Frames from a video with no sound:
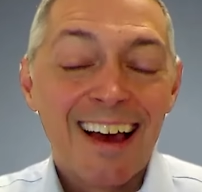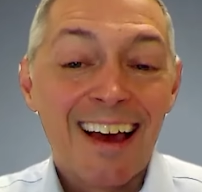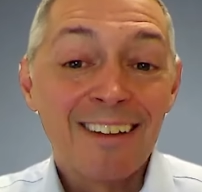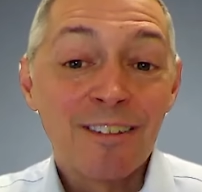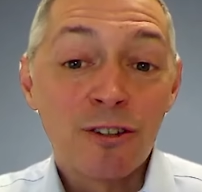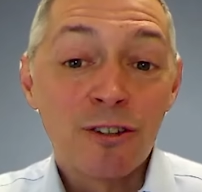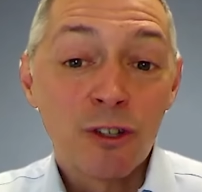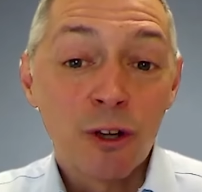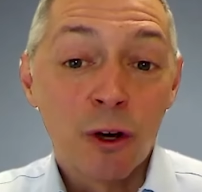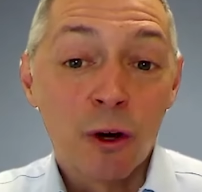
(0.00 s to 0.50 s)

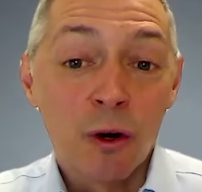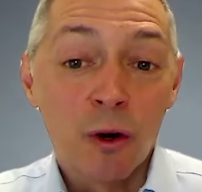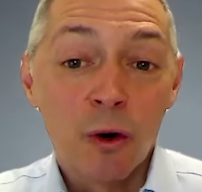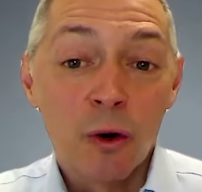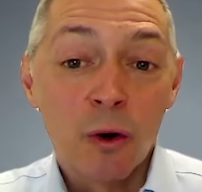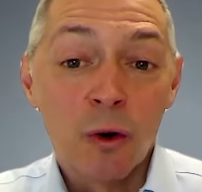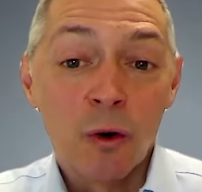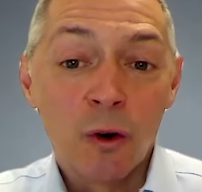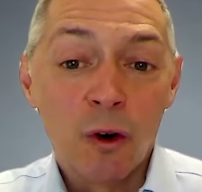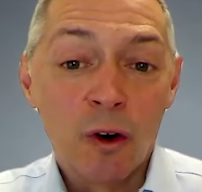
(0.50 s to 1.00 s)
And
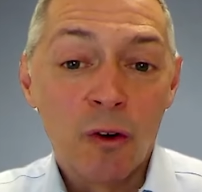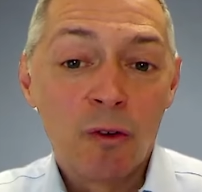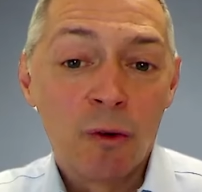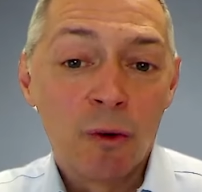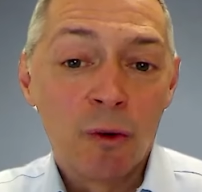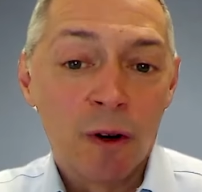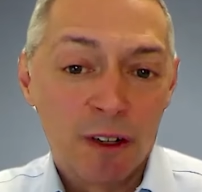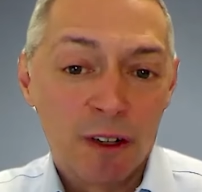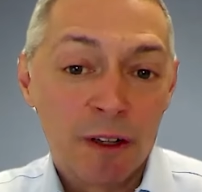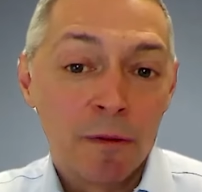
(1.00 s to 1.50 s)
so,
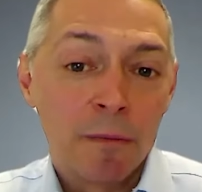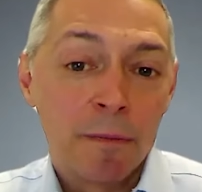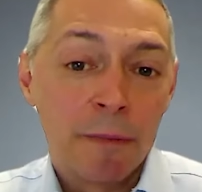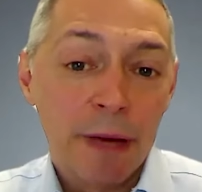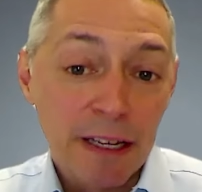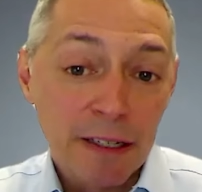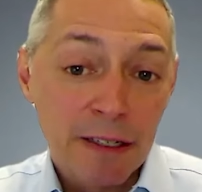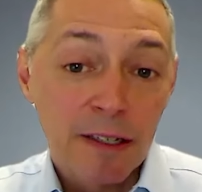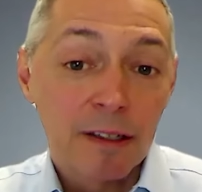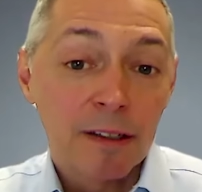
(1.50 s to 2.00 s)
you know,
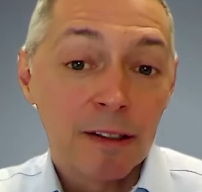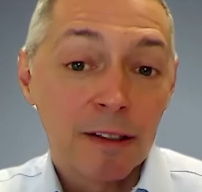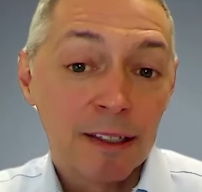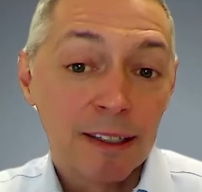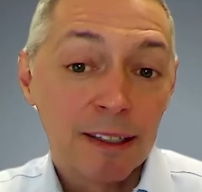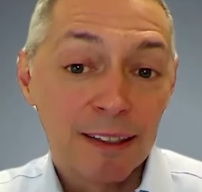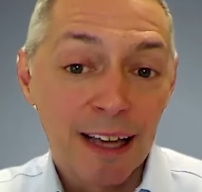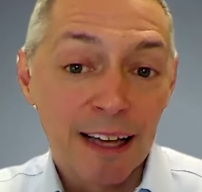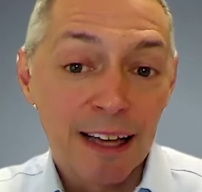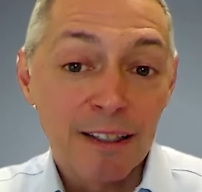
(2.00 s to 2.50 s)

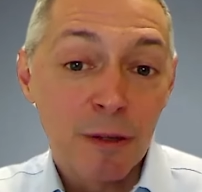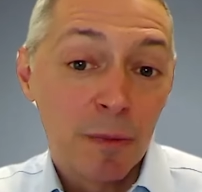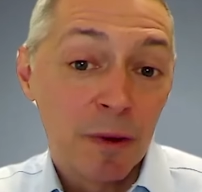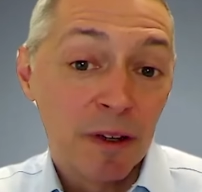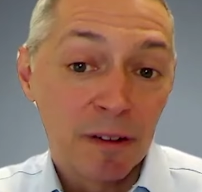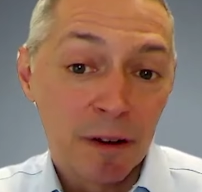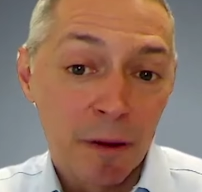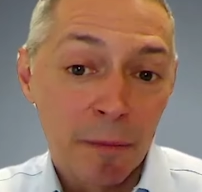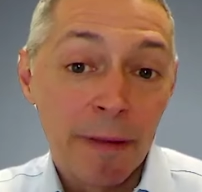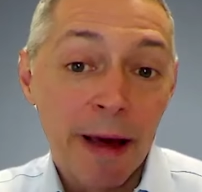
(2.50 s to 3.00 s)
basically that's
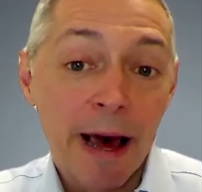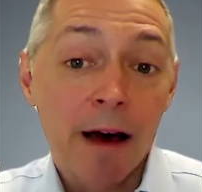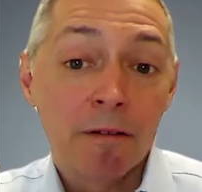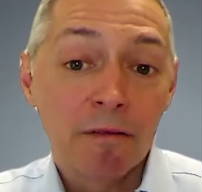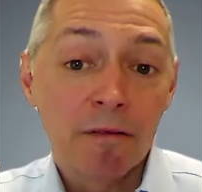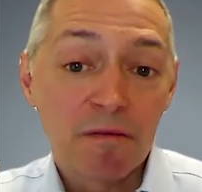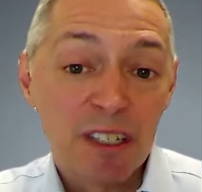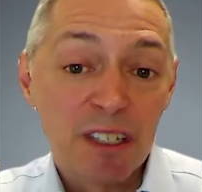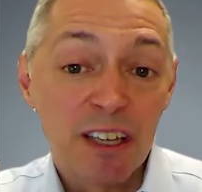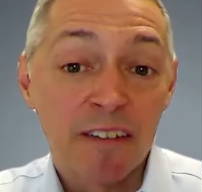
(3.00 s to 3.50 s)
been
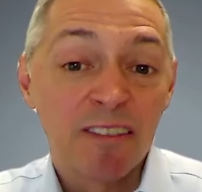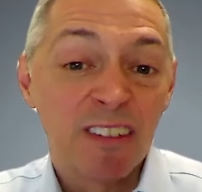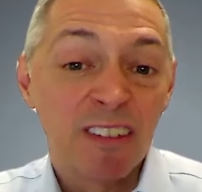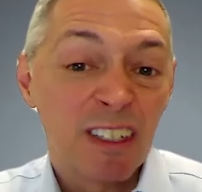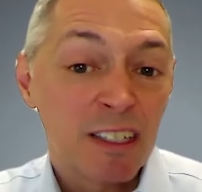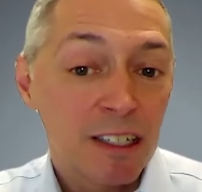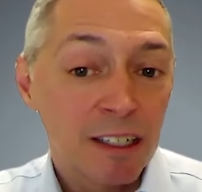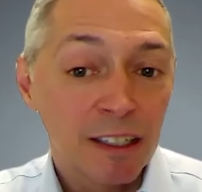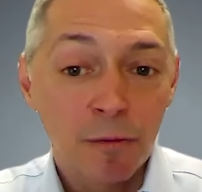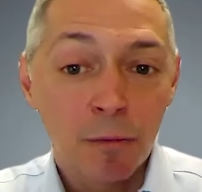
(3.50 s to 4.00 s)
about
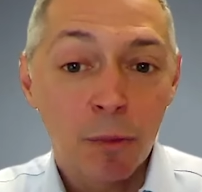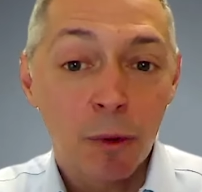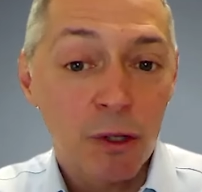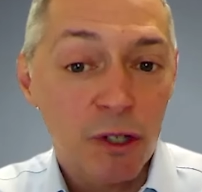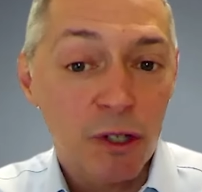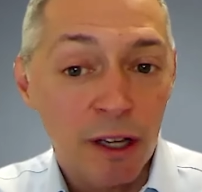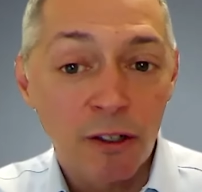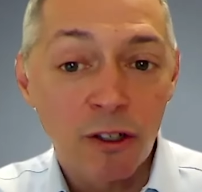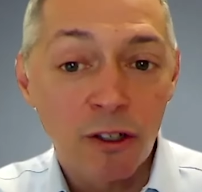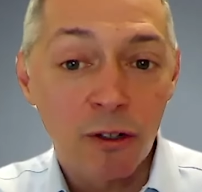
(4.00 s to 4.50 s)

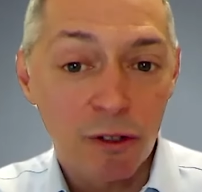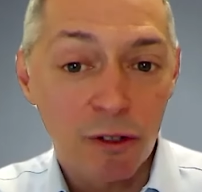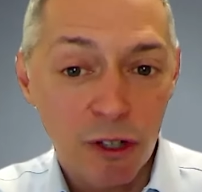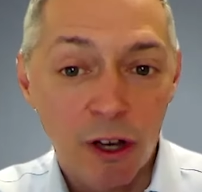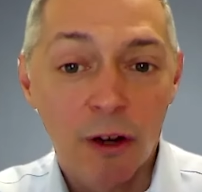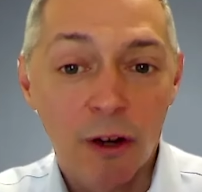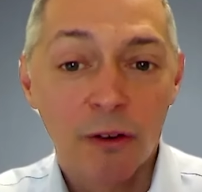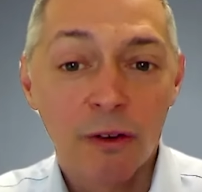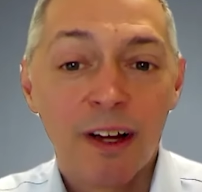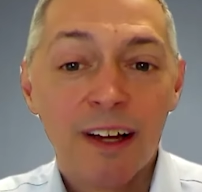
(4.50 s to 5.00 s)
17% or
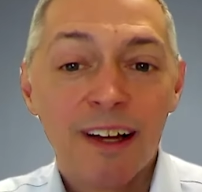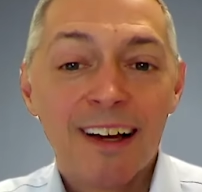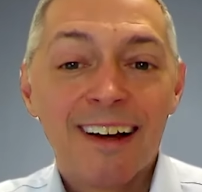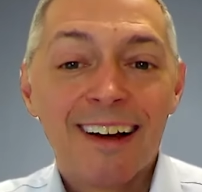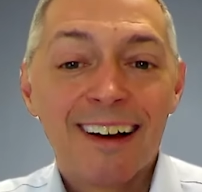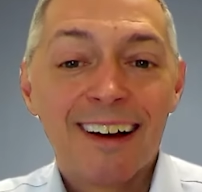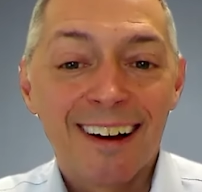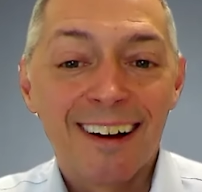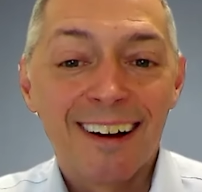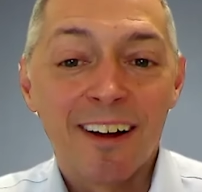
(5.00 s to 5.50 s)
so
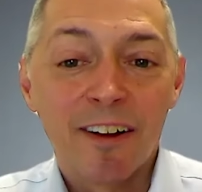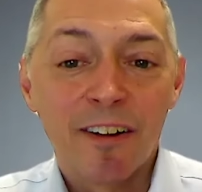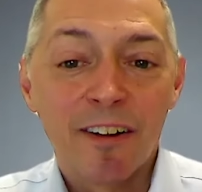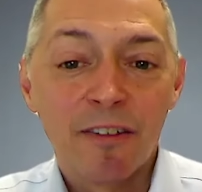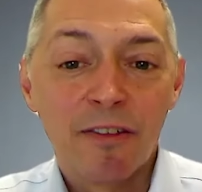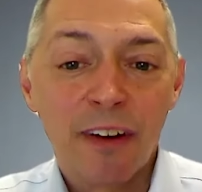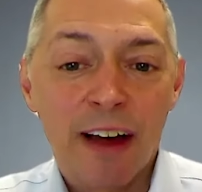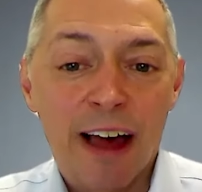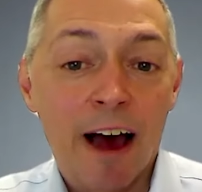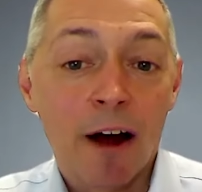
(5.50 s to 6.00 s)

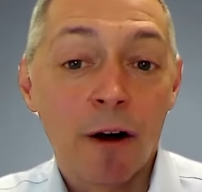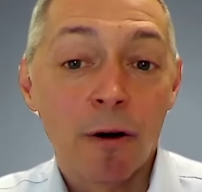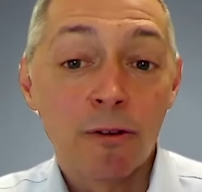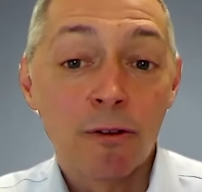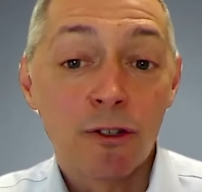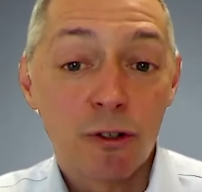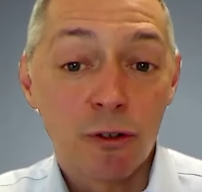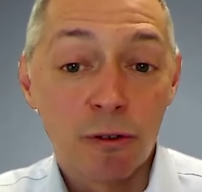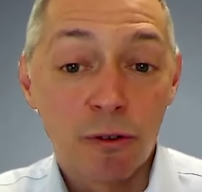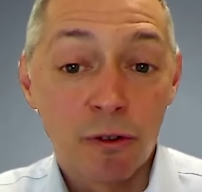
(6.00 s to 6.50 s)
of our
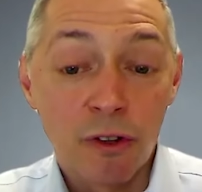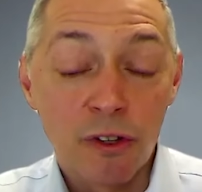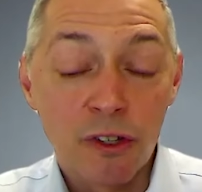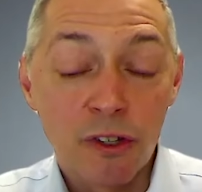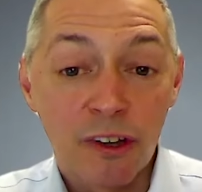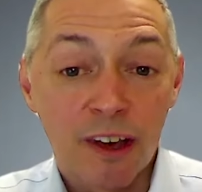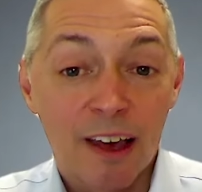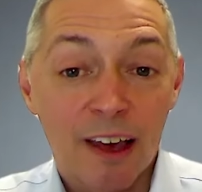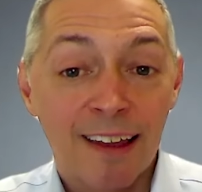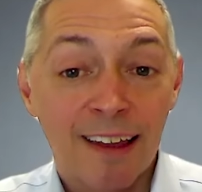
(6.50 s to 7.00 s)

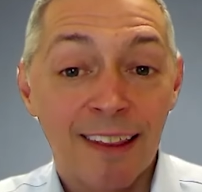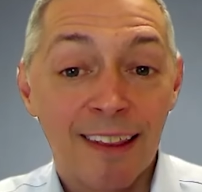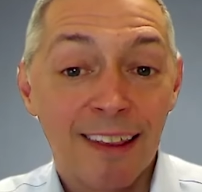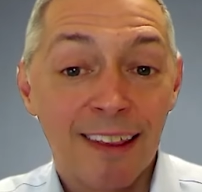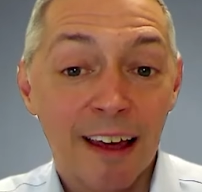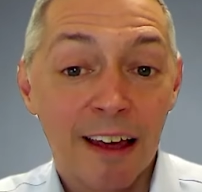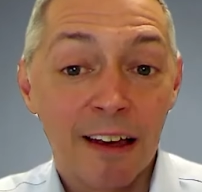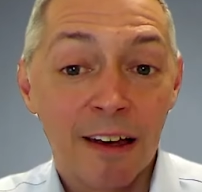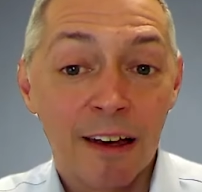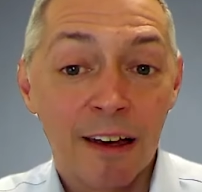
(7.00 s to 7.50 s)
students. And
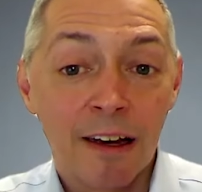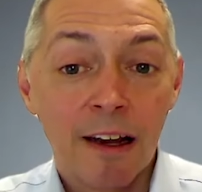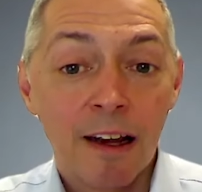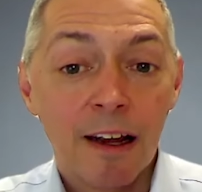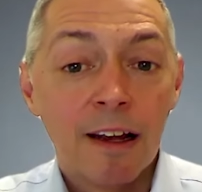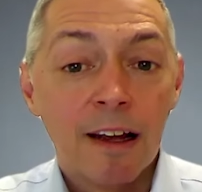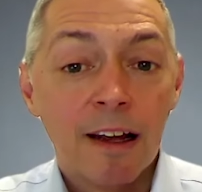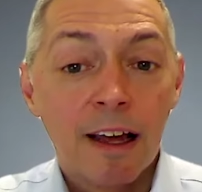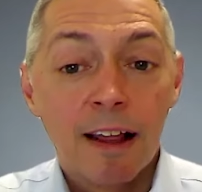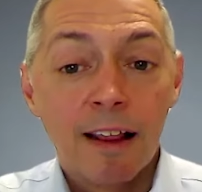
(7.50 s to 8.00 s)
then
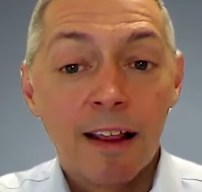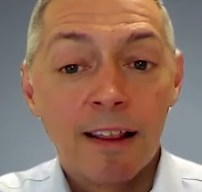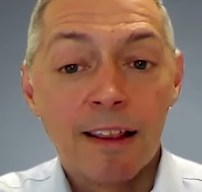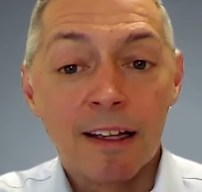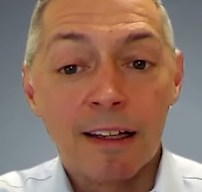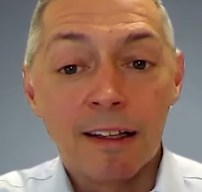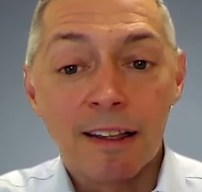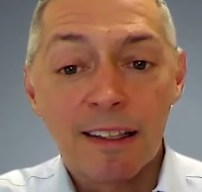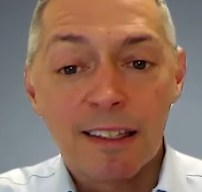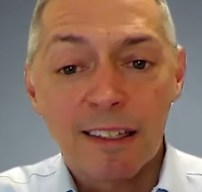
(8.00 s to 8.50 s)

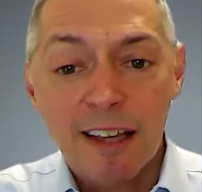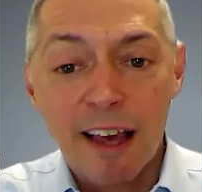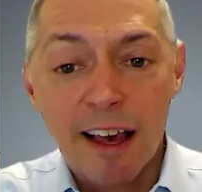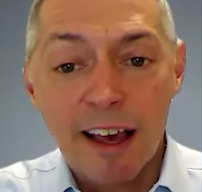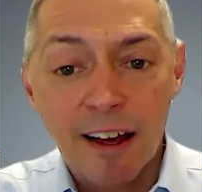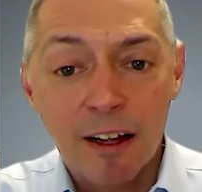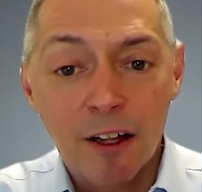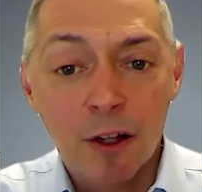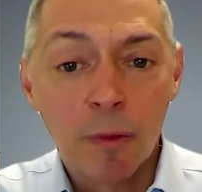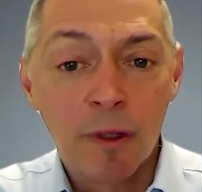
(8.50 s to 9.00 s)
the
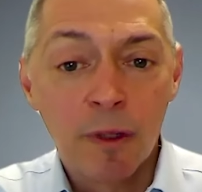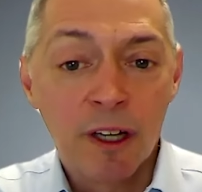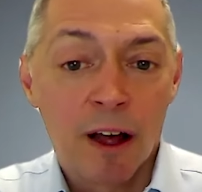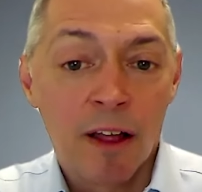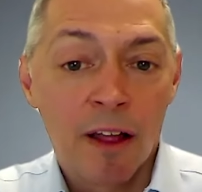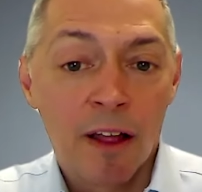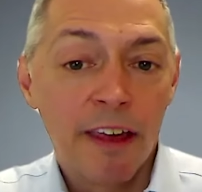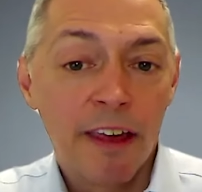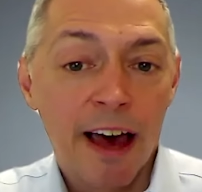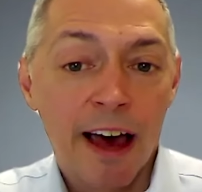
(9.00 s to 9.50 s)
tail
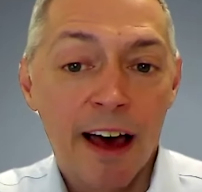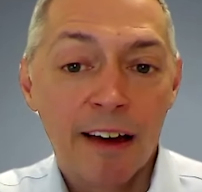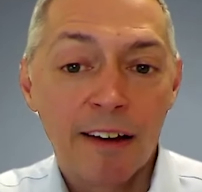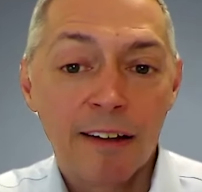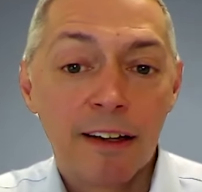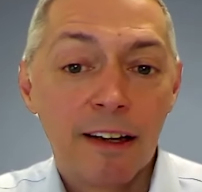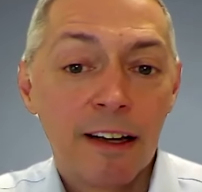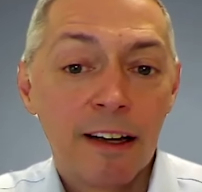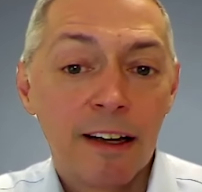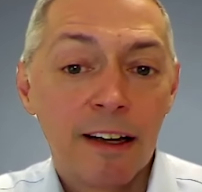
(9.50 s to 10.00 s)
beyond that